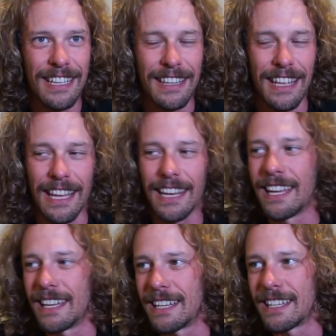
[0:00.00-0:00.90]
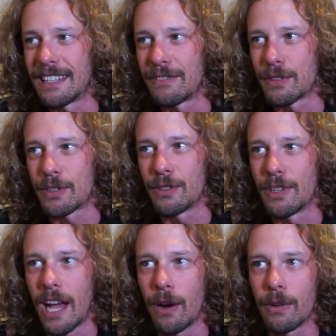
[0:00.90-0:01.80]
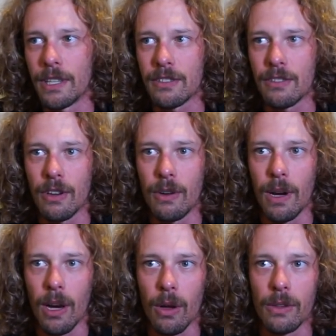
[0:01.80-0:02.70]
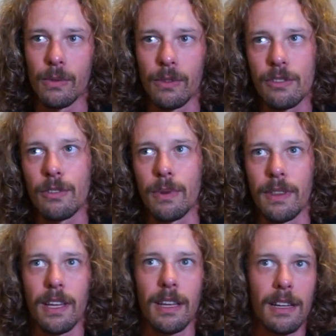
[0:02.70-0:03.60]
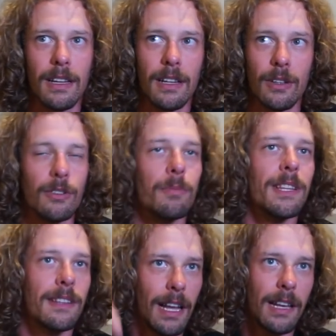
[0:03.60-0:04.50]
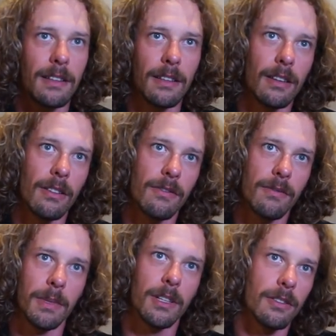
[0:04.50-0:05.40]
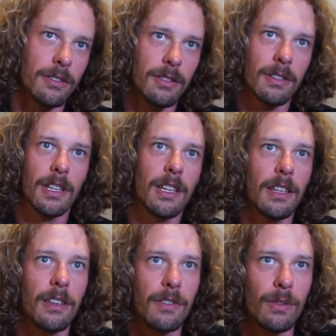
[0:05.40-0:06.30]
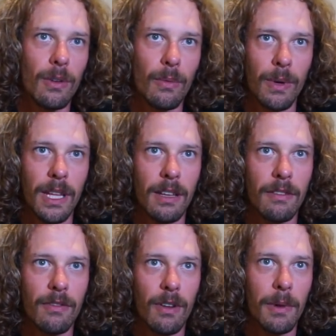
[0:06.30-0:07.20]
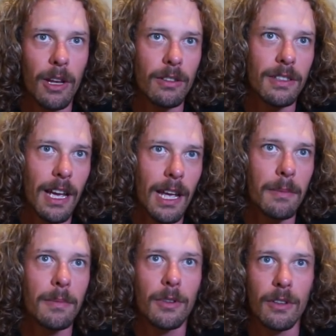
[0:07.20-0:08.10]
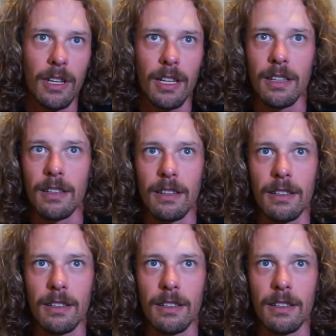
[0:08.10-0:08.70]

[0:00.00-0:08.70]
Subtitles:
And then, for sure, now he's grown a lot also with a good mentality of, because if you don't win from a long time, you're gonna